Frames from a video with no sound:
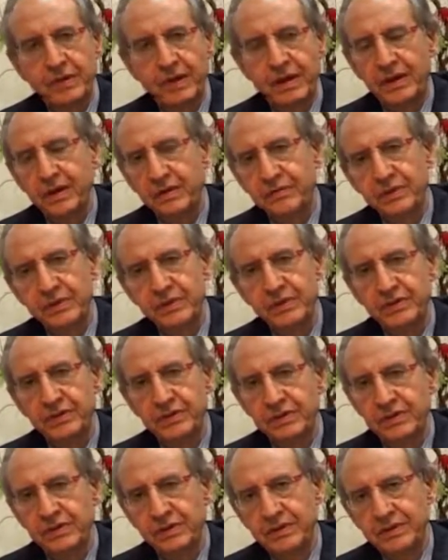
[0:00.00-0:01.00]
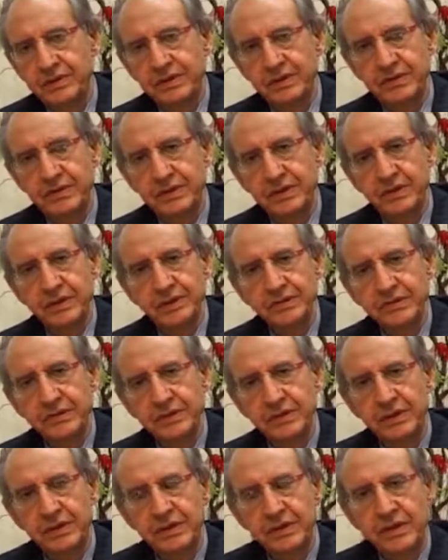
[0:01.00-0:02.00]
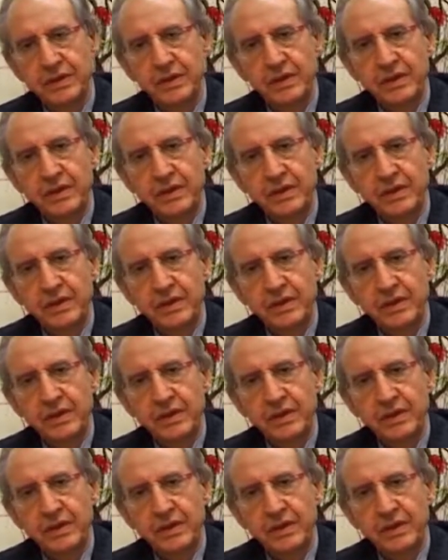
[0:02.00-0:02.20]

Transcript: parliamentary legislation.